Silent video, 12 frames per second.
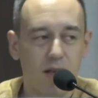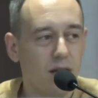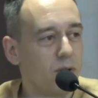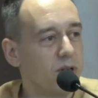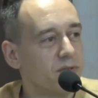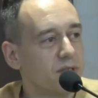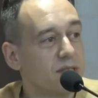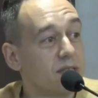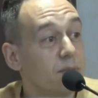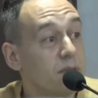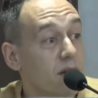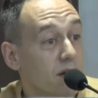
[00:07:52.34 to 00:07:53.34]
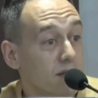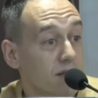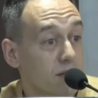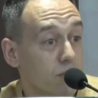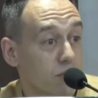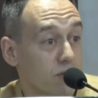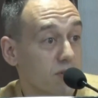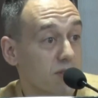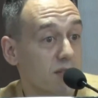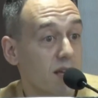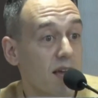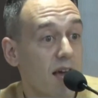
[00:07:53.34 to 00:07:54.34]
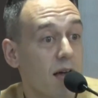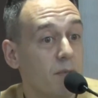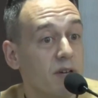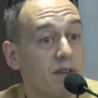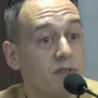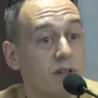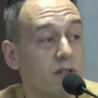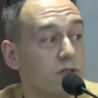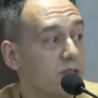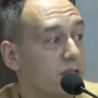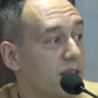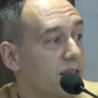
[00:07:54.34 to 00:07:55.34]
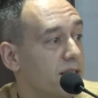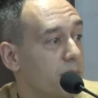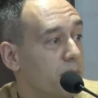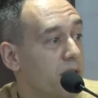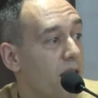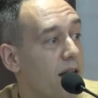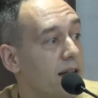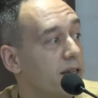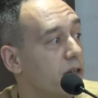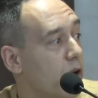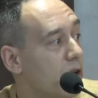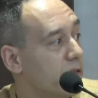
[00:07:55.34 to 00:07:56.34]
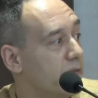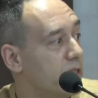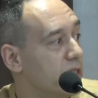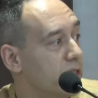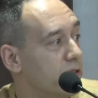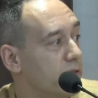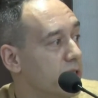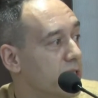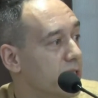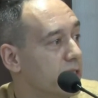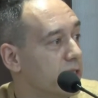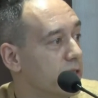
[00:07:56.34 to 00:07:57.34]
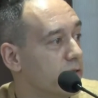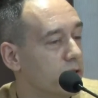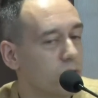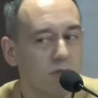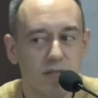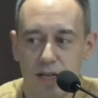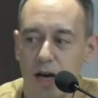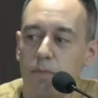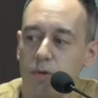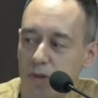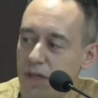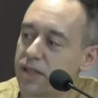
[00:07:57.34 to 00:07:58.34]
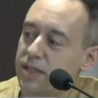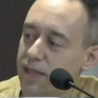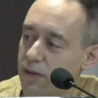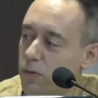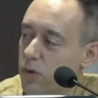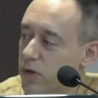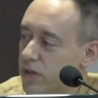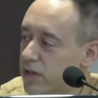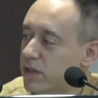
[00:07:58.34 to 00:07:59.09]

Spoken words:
We have to see beyond these words. And we have to understand that behind all of these inner needs, there's only a couple things at work.